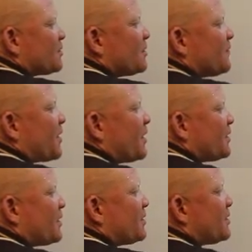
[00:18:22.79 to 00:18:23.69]

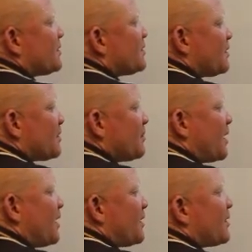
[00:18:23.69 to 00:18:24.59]
divided
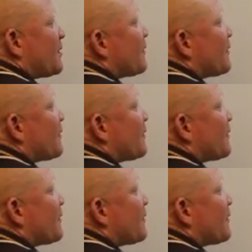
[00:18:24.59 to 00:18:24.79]
by